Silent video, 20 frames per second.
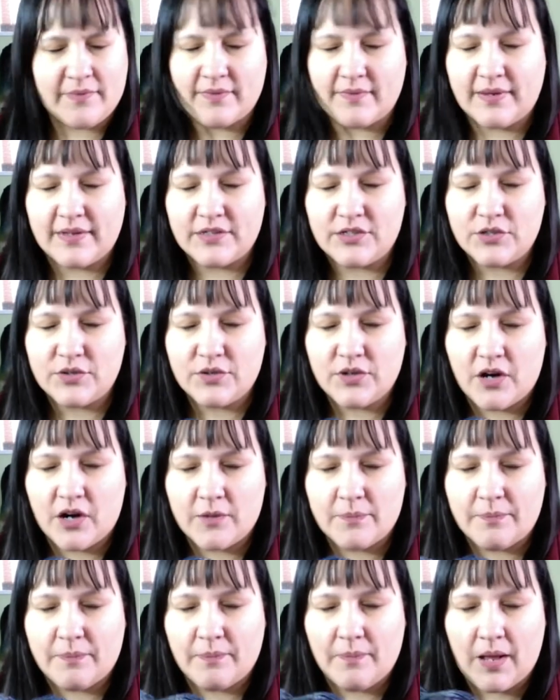my
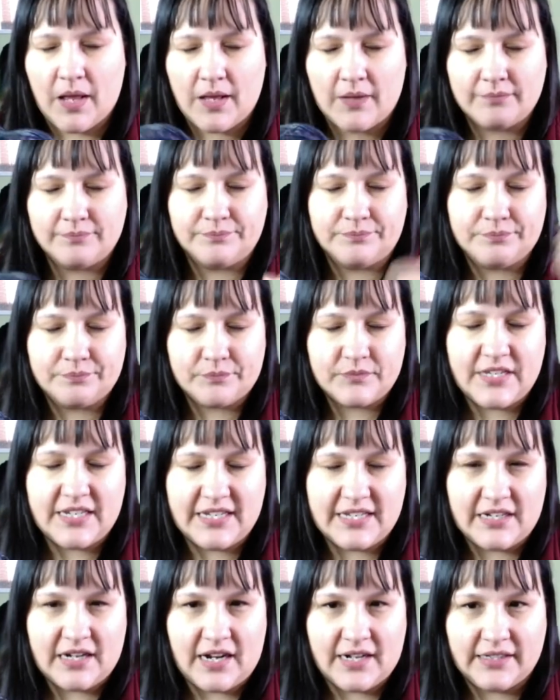2-yard
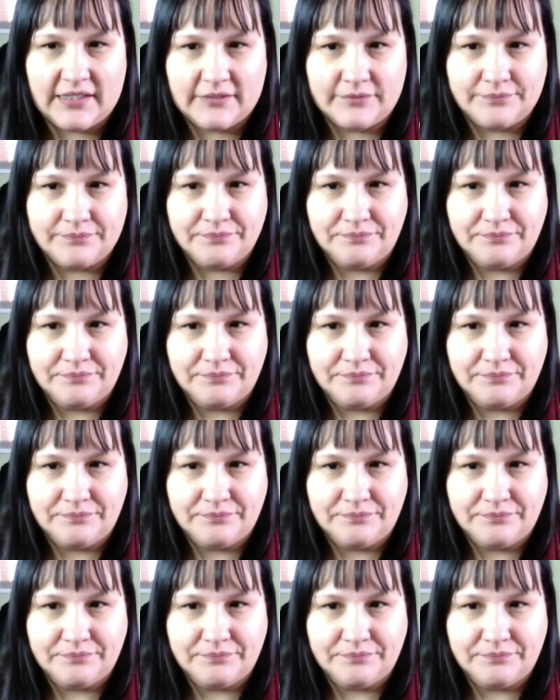nitty notty.